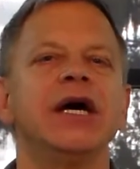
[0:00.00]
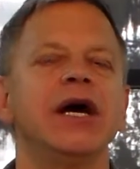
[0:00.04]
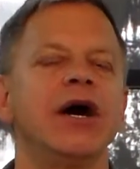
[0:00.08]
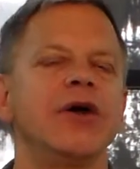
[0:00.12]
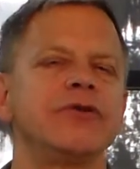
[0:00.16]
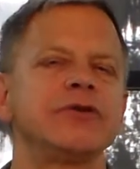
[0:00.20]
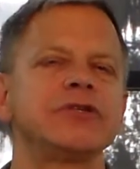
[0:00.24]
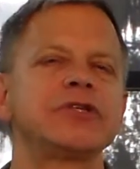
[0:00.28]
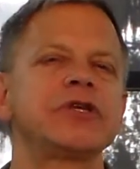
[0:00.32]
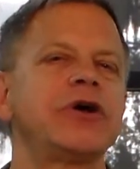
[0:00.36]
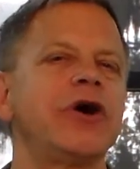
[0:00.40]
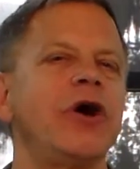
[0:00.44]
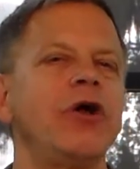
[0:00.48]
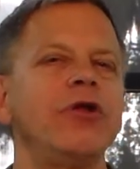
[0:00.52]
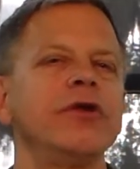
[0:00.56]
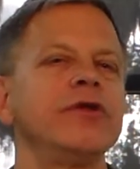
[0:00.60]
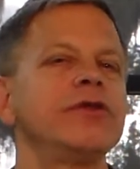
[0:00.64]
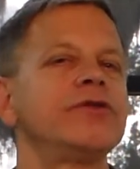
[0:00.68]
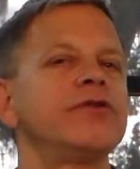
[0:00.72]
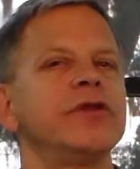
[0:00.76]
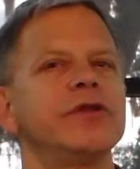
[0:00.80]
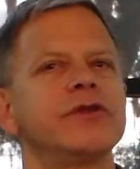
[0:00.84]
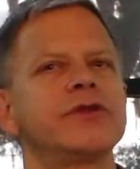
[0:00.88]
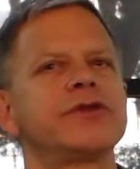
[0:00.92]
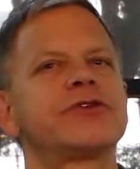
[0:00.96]
Others call
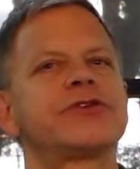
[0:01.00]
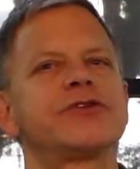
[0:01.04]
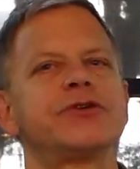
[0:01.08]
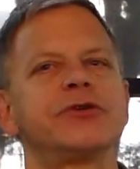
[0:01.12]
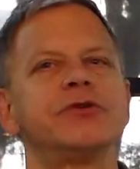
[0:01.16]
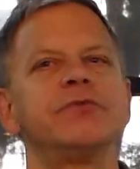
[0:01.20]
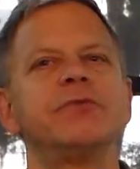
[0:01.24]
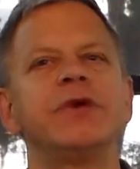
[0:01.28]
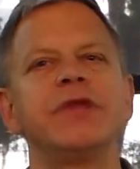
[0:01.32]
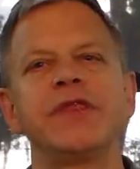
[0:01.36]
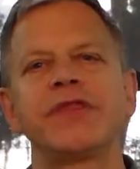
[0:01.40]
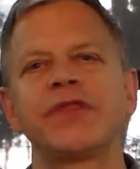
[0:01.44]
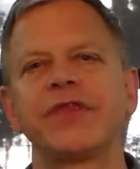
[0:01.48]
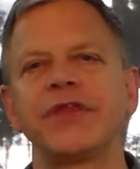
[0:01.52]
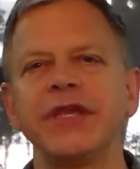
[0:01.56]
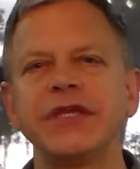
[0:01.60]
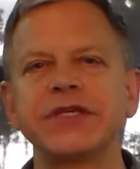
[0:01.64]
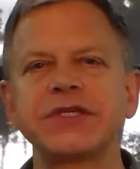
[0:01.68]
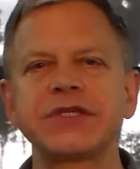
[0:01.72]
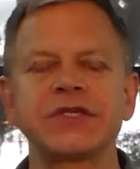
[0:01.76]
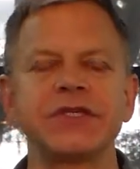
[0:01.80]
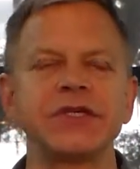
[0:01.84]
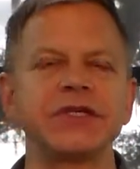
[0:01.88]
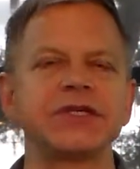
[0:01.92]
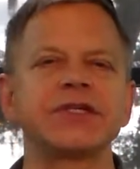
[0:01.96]
it the sermon
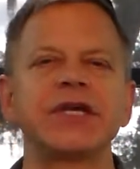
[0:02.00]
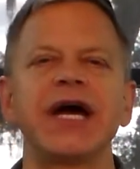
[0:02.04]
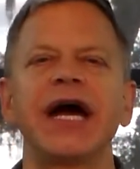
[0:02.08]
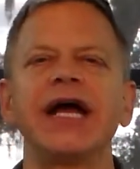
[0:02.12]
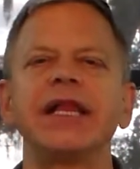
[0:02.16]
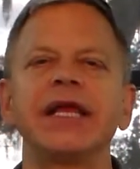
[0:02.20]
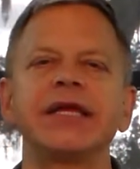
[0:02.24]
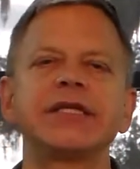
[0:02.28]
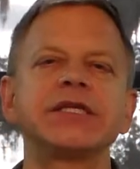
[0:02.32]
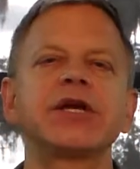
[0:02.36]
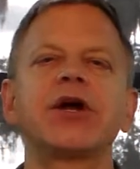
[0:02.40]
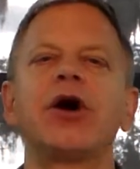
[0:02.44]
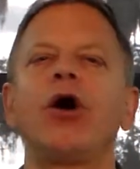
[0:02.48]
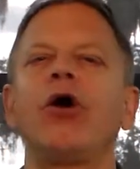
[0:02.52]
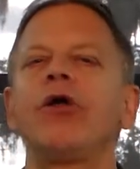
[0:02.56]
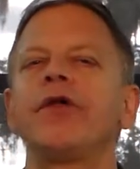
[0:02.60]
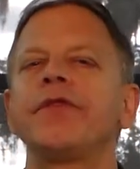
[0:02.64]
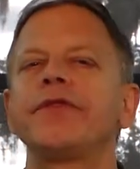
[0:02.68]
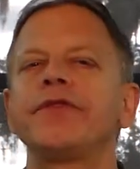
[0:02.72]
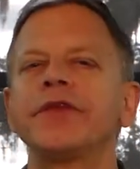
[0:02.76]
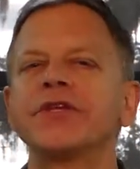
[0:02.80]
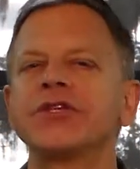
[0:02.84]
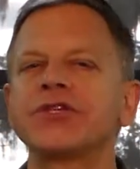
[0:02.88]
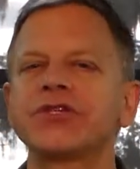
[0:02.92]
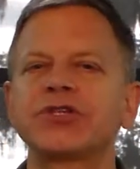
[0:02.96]
thesis. I like to call
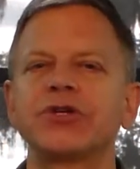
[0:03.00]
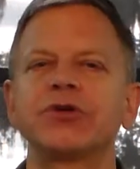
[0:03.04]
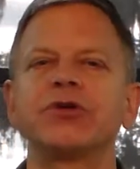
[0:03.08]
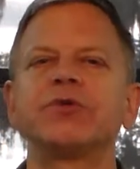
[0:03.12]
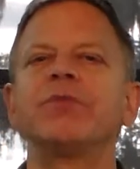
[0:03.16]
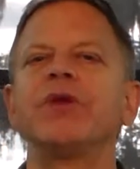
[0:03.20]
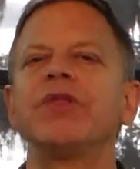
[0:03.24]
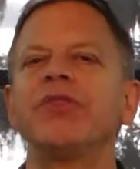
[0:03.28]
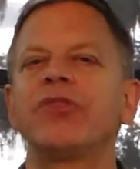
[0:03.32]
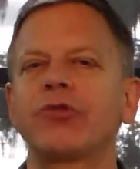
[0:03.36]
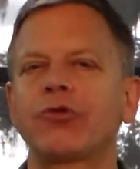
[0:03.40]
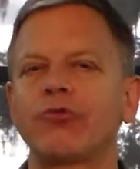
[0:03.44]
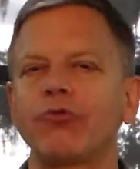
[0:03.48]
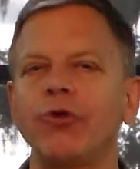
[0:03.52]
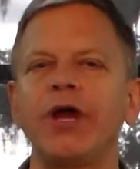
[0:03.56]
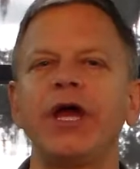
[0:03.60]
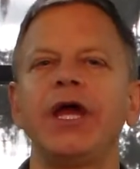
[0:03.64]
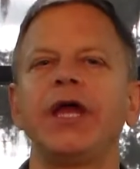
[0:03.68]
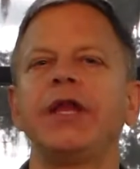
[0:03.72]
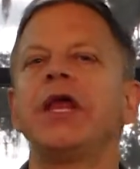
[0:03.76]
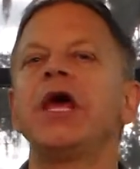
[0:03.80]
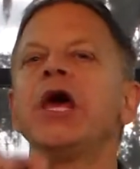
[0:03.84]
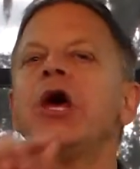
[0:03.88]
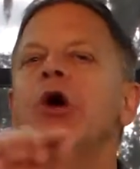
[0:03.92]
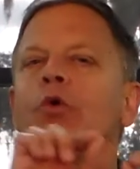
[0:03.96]
it the sermon
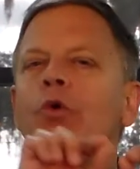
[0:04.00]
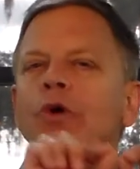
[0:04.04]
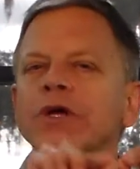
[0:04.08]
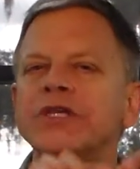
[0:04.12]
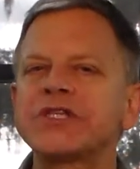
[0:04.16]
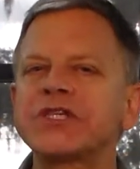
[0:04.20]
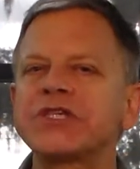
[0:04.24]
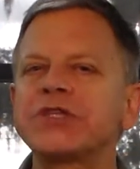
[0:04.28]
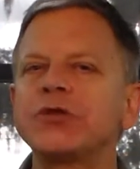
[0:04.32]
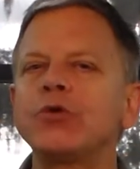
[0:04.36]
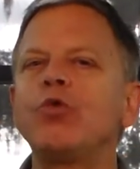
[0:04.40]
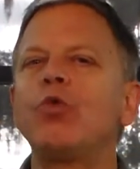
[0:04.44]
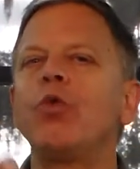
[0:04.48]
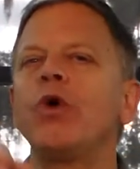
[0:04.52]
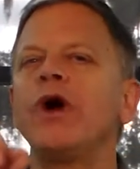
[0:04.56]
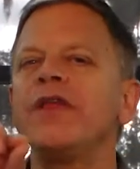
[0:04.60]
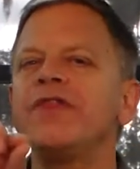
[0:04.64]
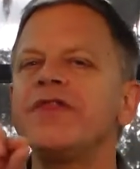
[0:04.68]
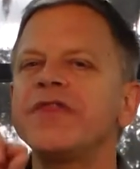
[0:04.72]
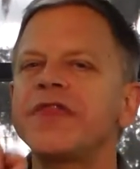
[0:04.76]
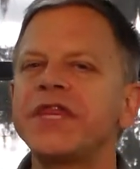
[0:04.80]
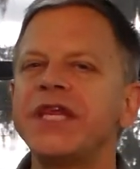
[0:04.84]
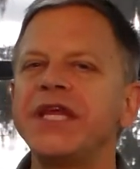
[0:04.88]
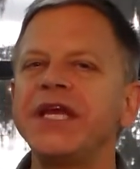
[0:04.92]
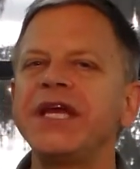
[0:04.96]
thread. What's the
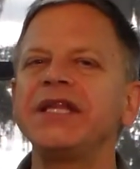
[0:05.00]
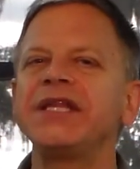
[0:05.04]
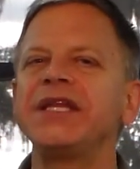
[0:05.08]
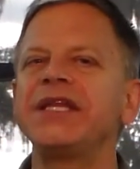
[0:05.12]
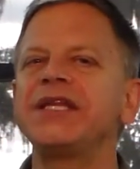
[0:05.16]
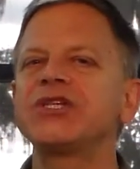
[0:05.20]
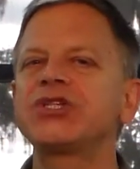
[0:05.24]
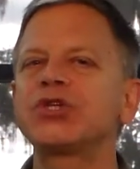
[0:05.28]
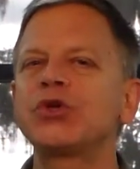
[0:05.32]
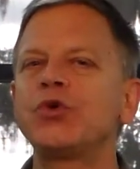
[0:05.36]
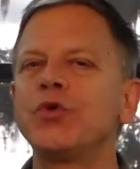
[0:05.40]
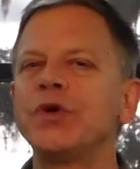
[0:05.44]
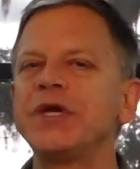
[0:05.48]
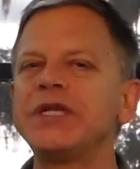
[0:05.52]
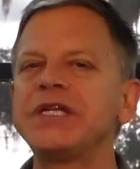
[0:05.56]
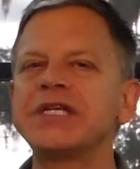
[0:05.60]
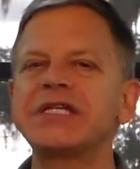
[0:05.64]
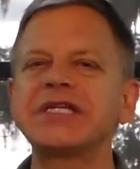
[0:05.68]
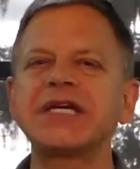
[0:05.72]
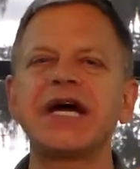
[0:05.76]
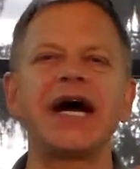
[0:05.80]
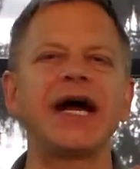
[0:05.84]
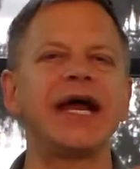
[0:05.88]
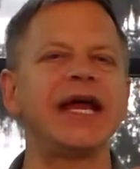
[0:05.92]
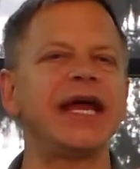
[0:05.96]
one thing that is going to
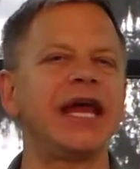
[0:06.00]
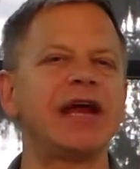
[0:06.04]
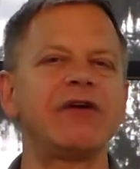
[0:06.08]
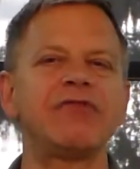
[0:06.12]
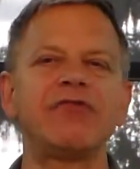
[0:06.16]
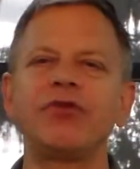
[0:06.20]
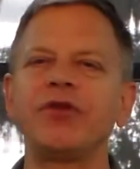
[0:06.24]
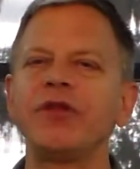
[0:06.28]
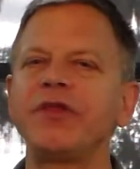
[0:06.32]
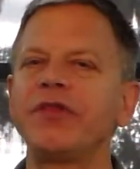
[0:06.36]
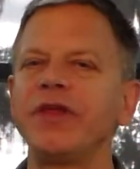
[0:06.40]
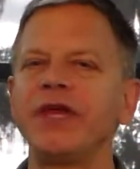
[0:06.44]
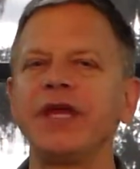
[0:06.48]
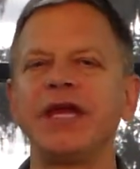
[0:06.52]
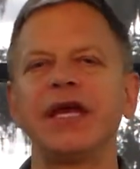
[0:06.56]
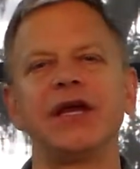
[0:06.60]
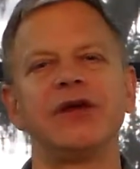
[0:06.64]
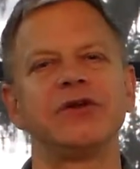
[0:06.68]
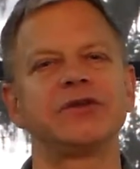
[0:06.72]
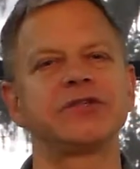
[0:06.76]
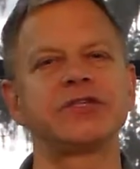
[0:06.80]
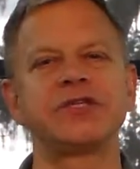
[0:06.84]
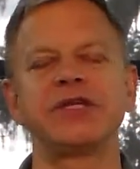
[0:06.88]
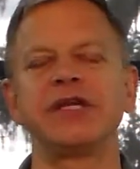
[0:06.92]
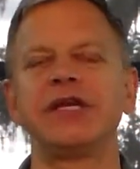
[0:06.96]
tie everything
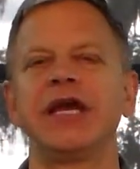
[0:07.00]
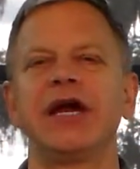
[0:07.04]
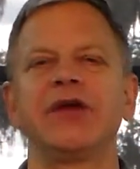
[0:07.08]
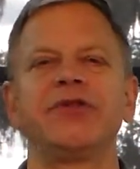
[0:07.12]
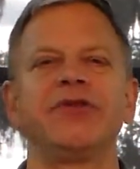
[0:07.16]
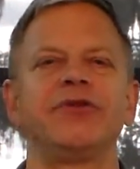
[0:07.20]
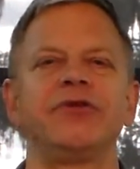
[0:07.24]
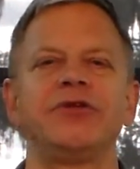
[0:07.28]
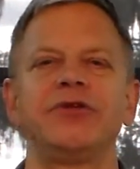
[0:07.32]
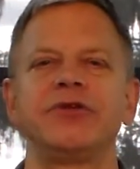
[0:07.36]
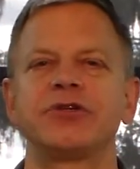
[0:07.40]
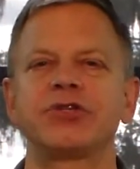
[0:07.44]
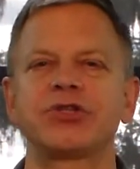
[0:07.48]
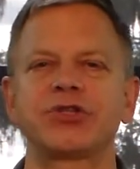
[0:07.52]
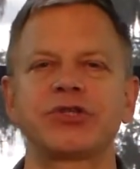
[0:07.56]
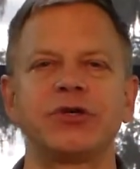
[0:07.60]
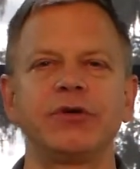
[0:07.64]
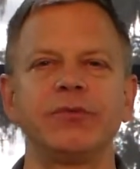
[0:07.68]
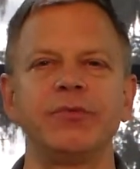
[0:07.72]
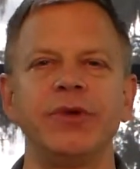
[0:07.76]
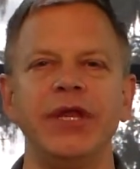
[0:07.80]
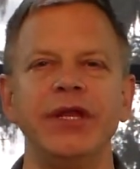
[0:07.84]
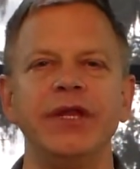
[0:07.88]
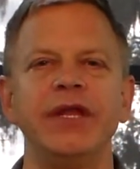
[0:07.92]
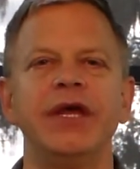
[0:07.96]
else together in your
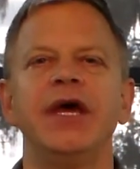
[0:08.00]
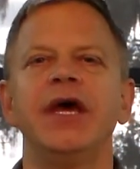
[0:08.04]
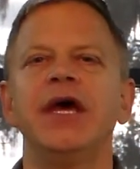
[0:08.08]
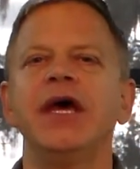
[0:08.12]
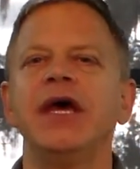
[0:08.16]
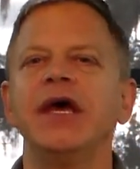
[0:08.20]
sermon?